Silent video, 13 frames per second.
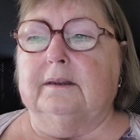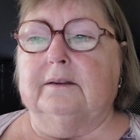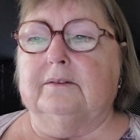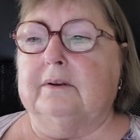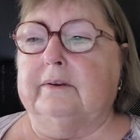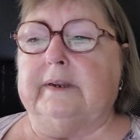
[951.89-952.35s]

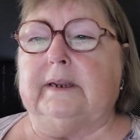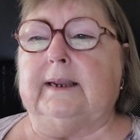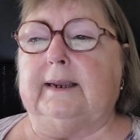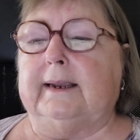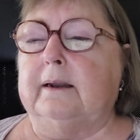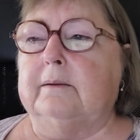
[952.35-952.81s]
So
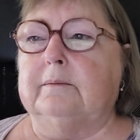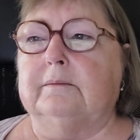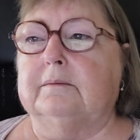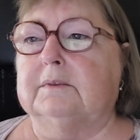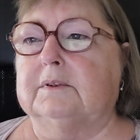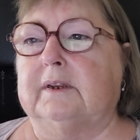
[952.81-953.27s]
it
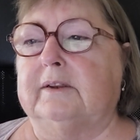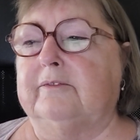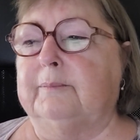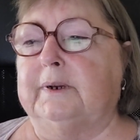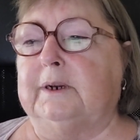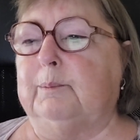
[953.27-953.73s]
can
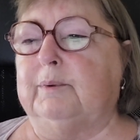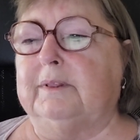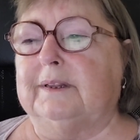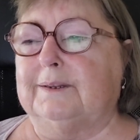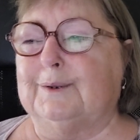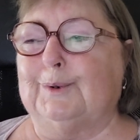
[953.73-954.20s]
save money, but
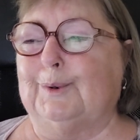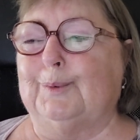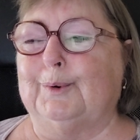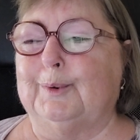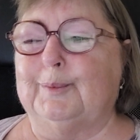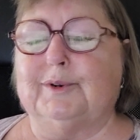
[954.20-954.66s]
that's not
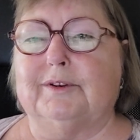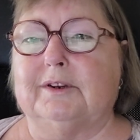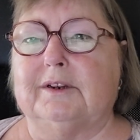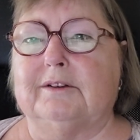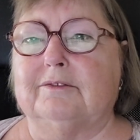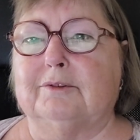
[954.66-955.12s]
what I'm
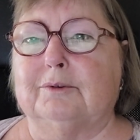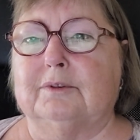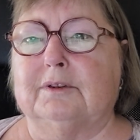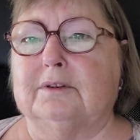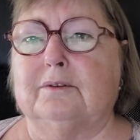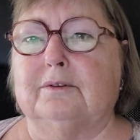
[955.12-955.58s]
doing it for.
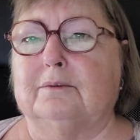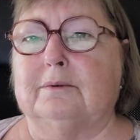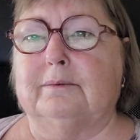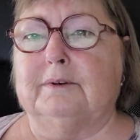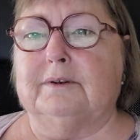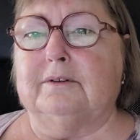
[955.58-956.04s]
That's not
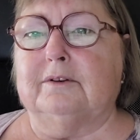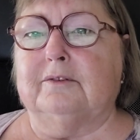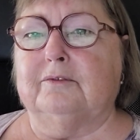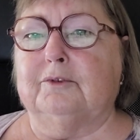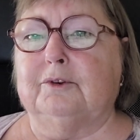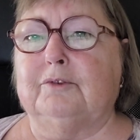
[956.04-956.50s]
what we do
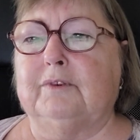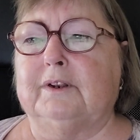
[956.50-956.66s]
it for.